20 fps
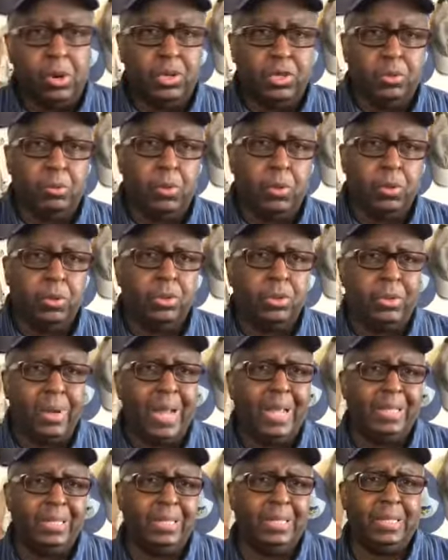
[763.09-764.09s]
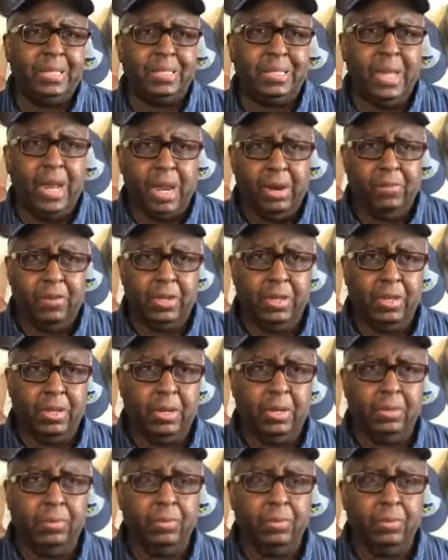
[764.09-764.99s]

smoking transcends everything